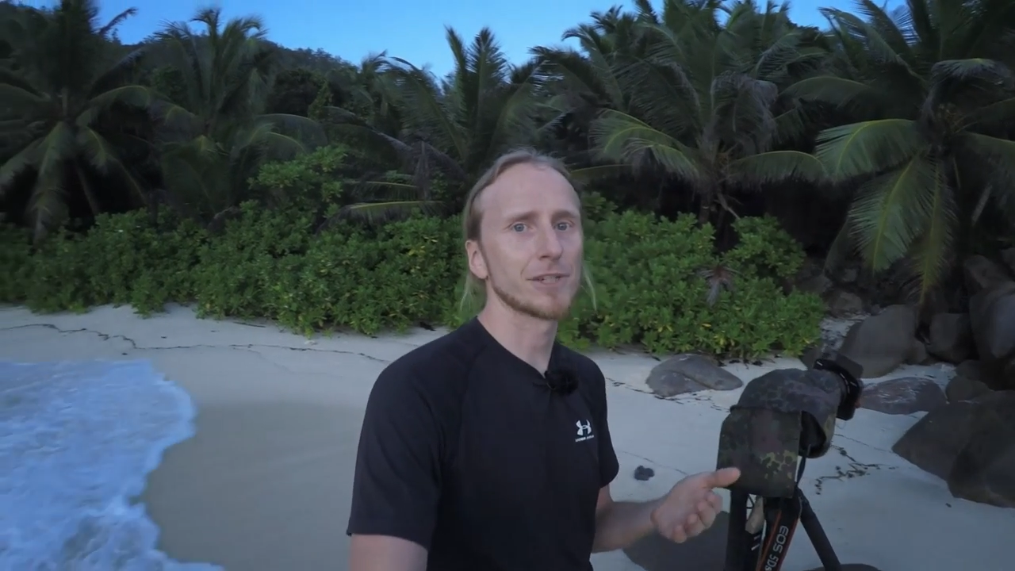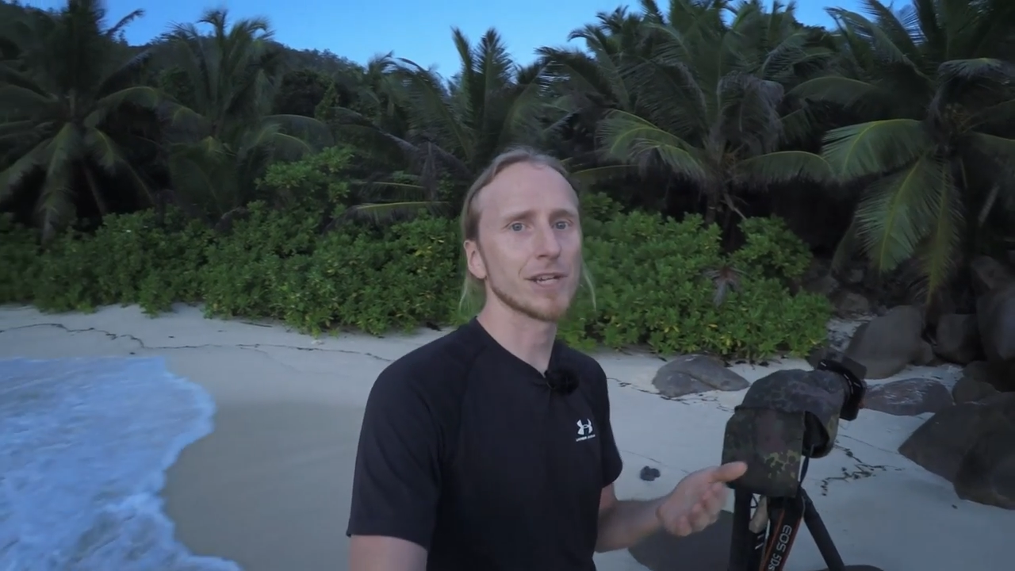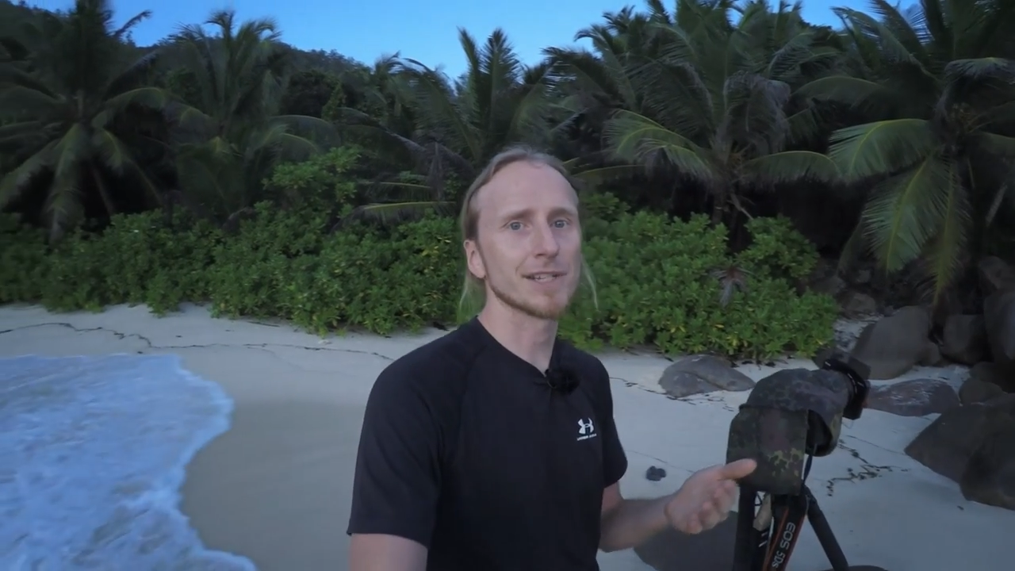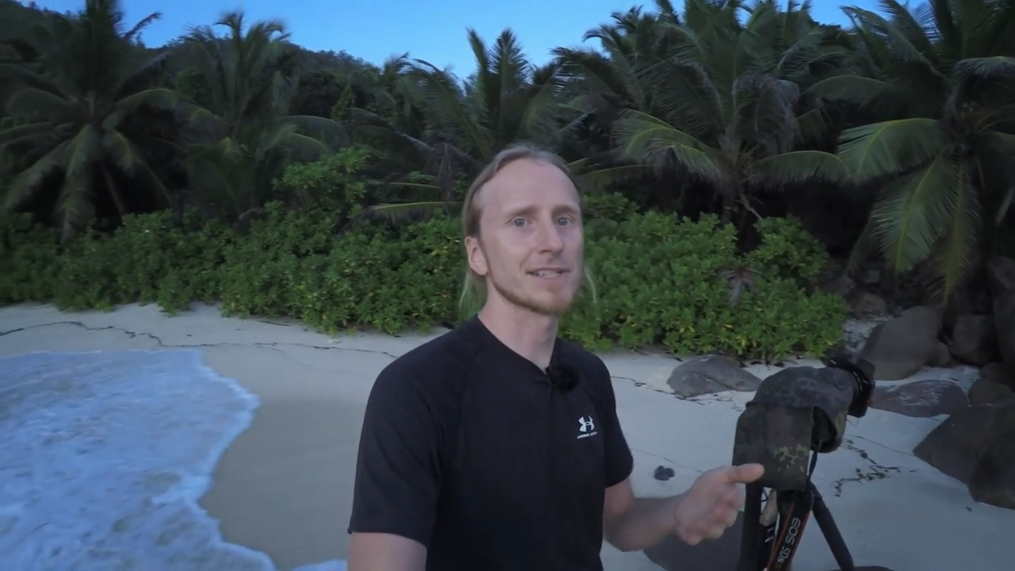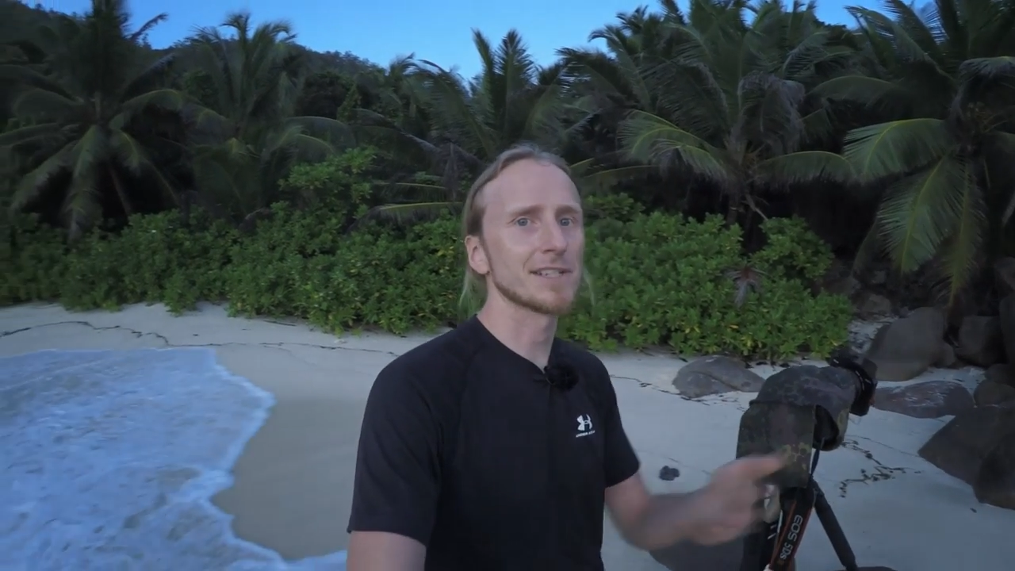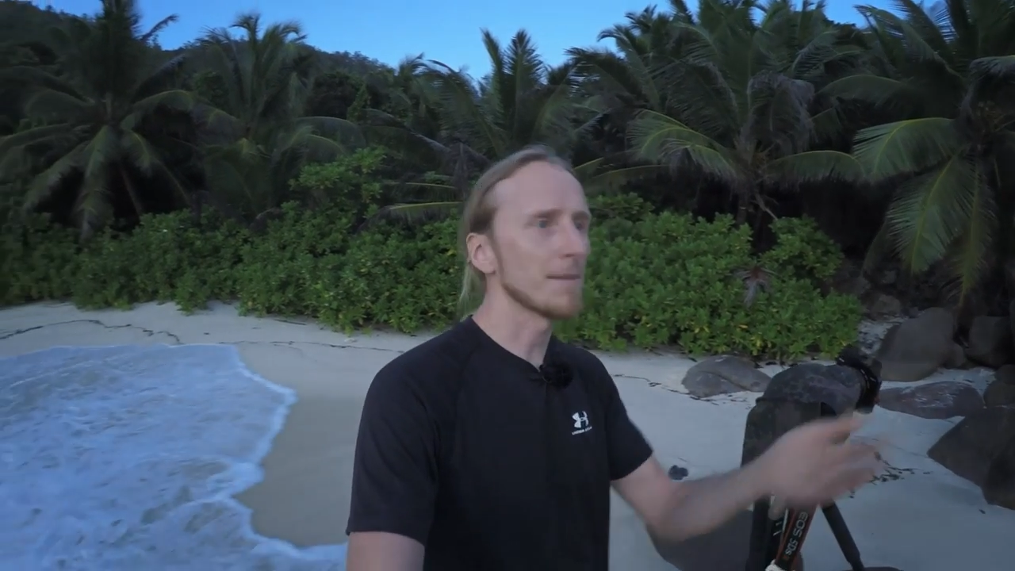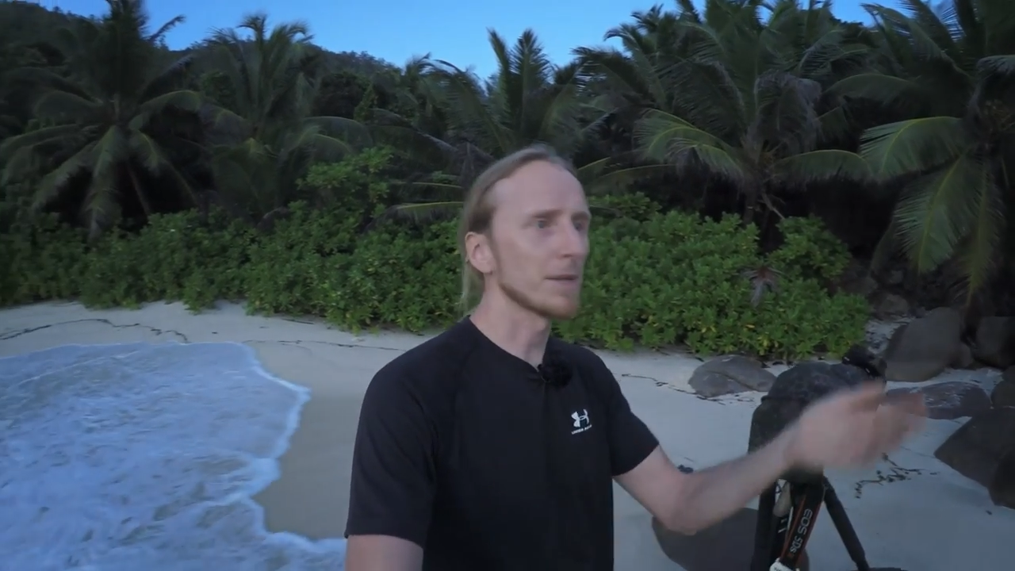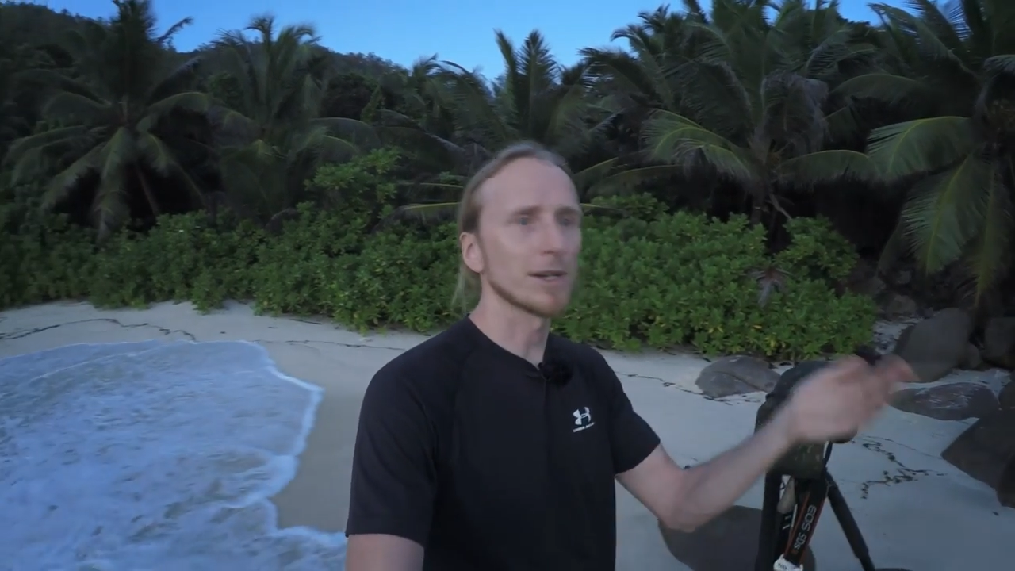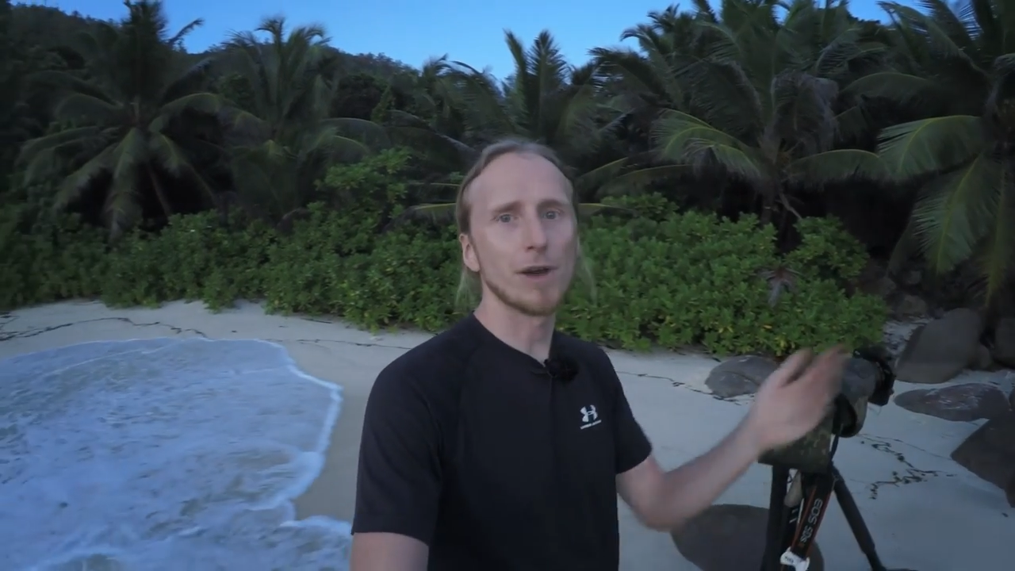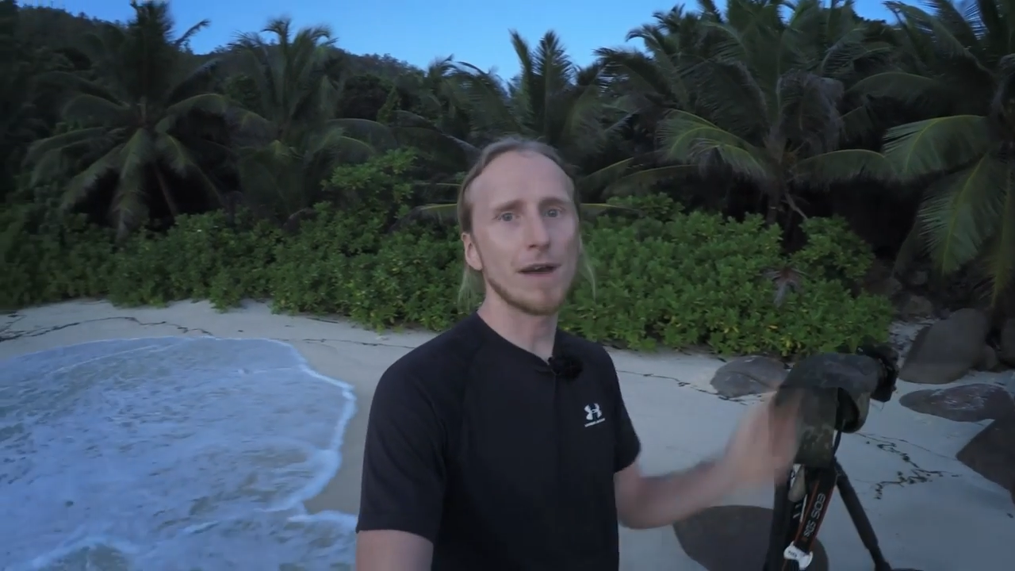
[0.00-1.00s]
just
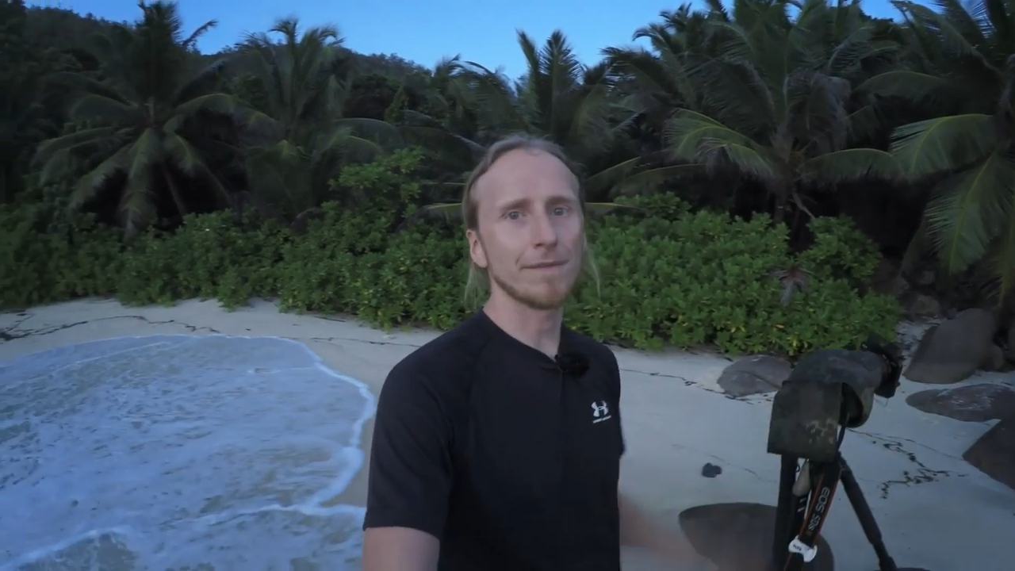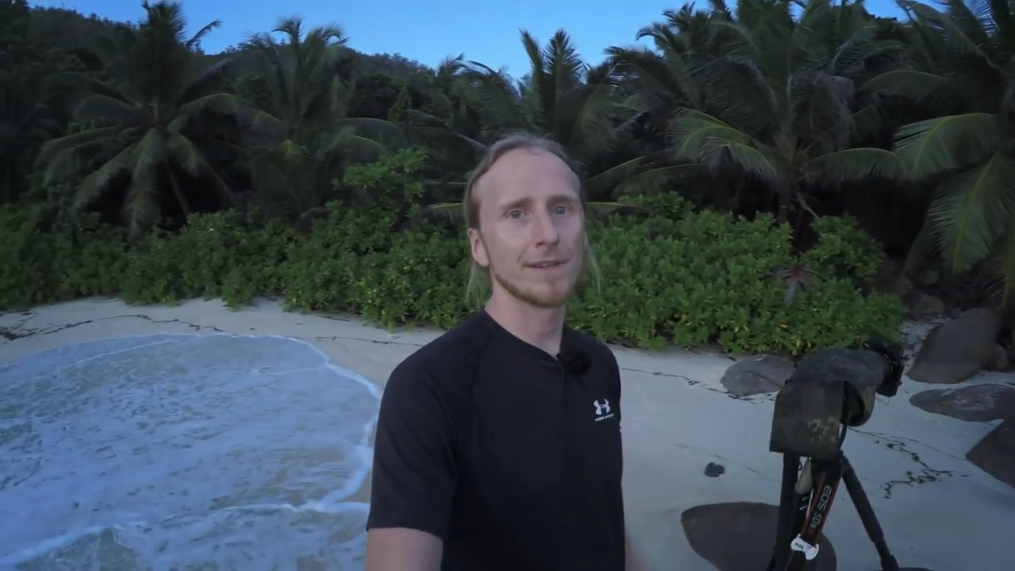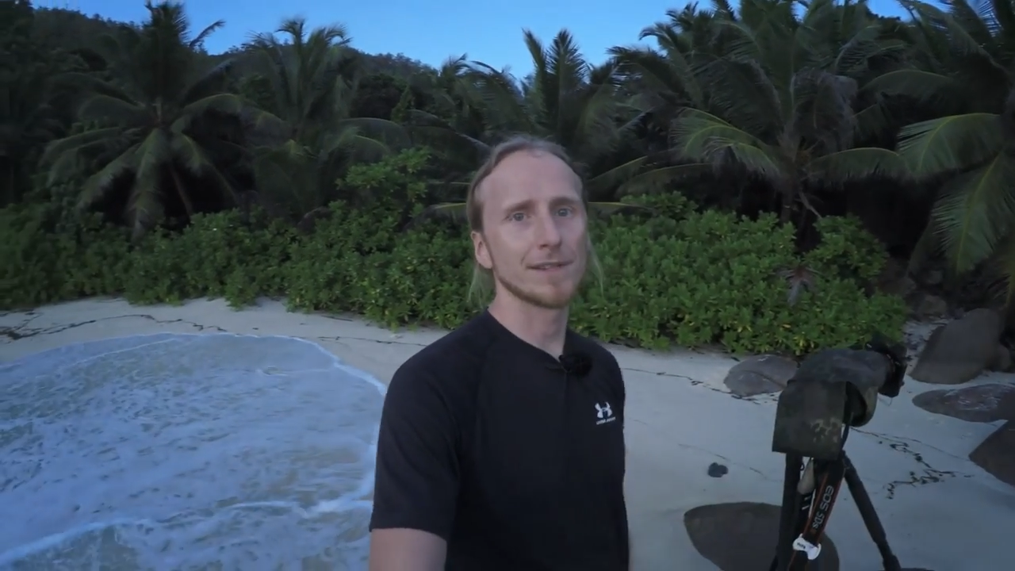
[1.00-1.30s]
stumbled around in the